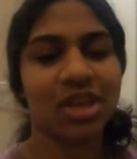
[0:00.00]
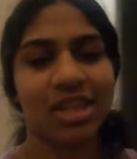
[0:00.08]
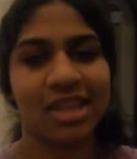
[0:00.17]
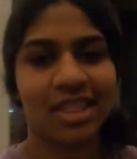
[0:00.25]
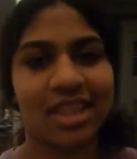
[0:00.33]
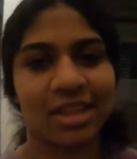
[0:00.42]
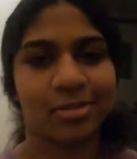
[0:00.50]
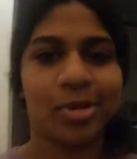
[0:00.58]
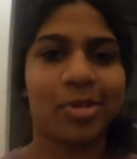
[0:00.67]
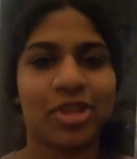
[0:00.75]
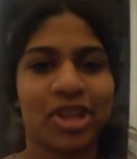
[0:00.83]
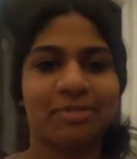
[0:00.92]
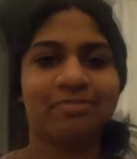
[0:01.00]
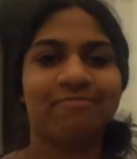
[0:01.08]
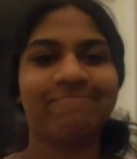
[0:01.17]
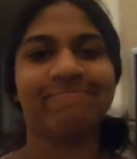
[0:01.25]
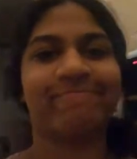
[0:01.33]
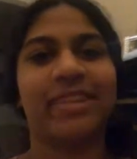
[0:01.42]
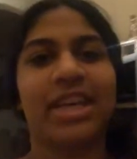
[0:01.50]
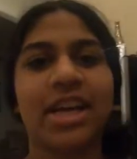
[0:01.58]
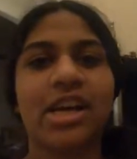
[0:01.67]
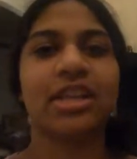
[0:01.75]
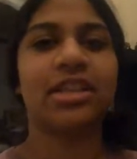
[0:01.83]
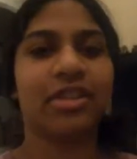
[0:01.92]
And that's pretty much it.
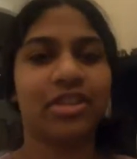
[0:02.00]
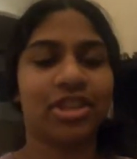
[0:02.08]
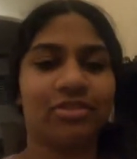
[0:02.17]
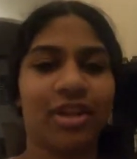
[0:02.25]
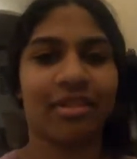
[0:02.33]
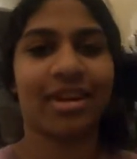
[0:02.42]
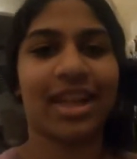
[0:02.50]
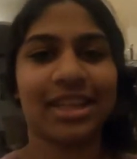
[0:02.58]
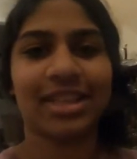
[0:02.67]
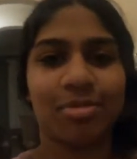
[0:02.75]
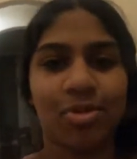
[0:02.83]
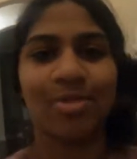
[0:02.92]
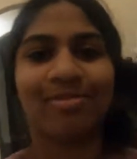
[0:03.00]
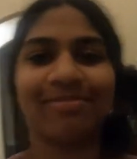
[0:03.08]
So I'll just vlog when I get to the pool.